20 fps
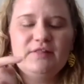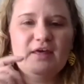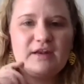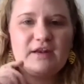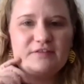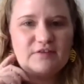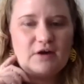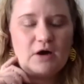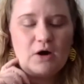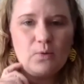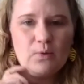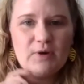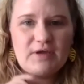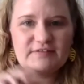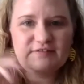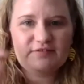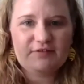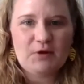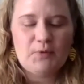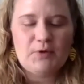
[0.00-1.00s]

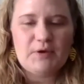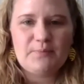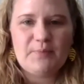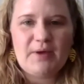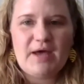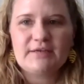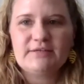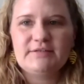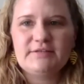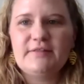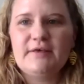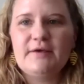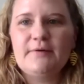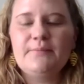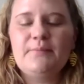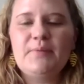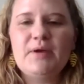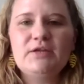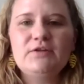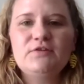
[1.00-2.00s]
always going back to them.
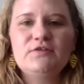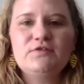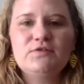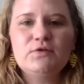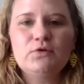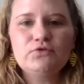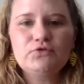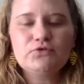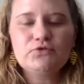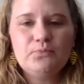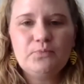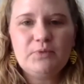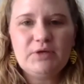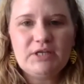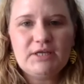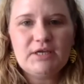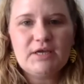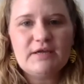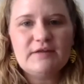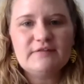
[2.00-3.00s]
But social
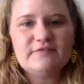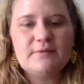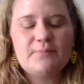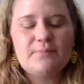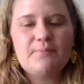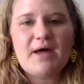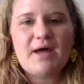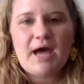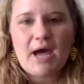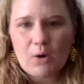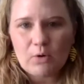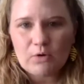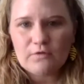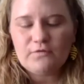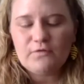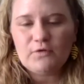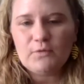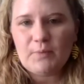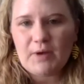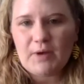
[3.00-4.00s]
media is a
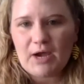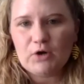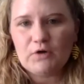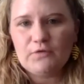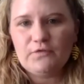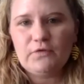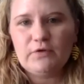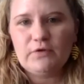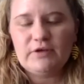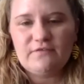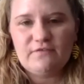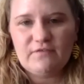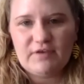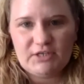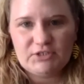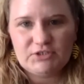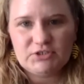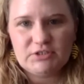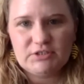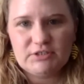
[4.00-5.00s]
powerful
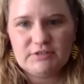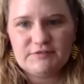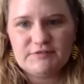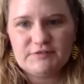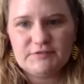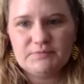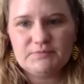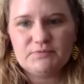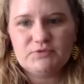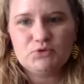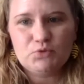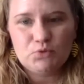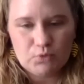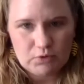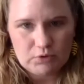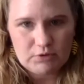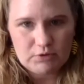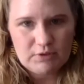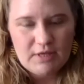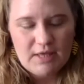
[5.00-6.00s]
evangelism
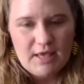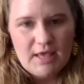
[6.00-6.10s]
tool,